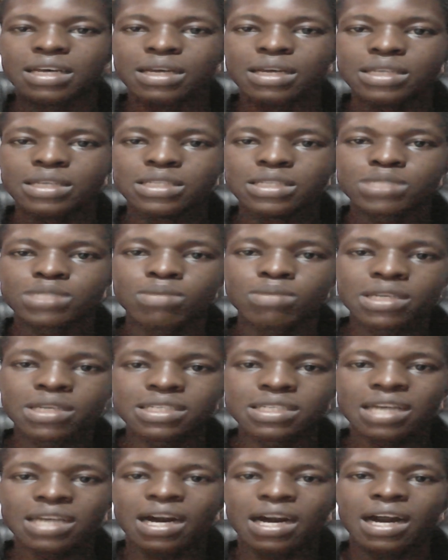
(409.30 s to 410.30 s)
display
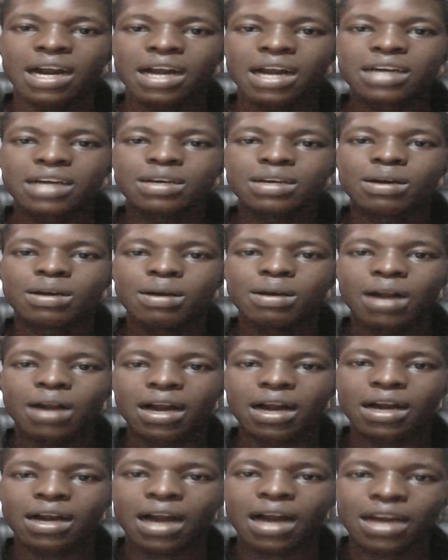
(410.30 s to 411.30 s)
their
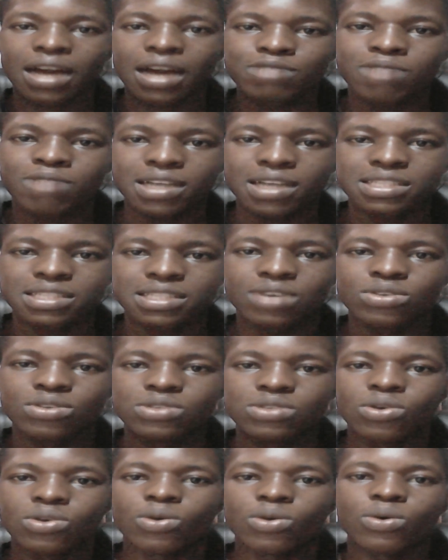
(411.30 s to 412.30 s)
advert on
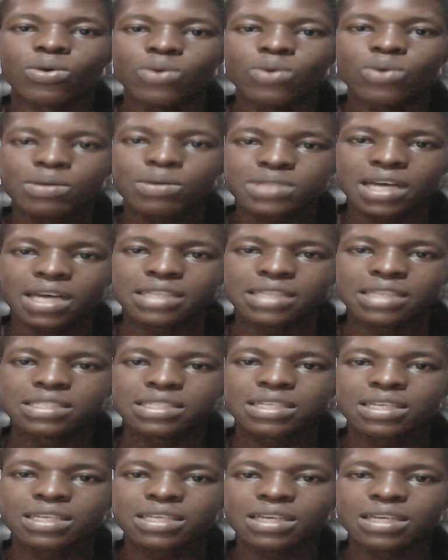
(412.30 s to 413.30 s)
your website
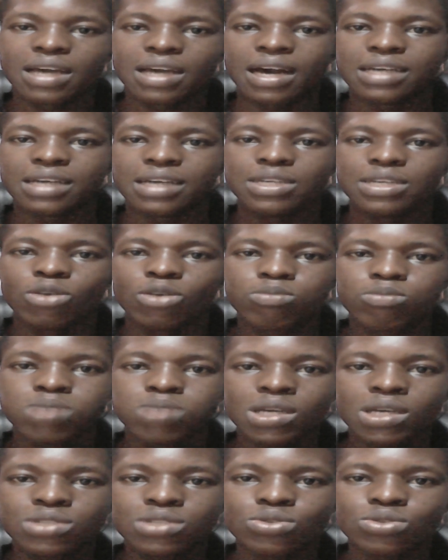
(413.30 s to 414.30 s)
and they'll pay
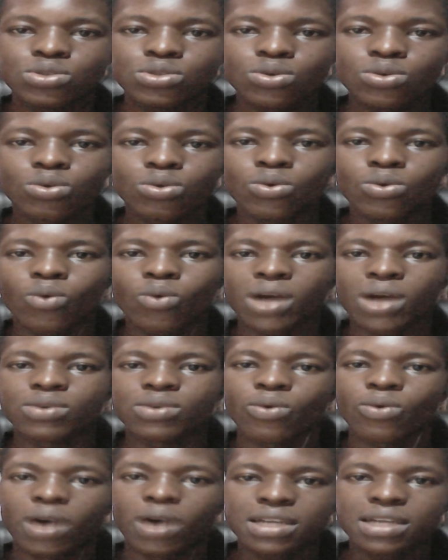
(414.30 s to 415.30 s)
to you
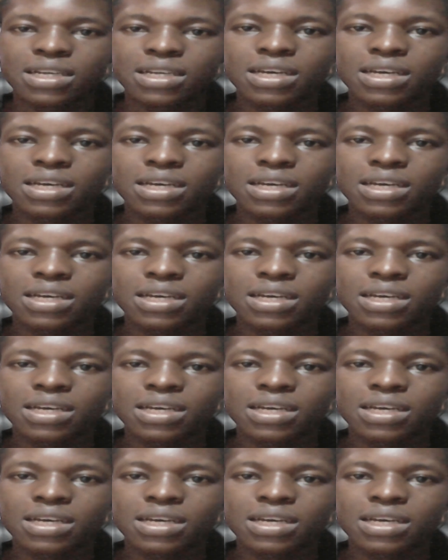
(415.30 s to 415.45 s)
one-on-one,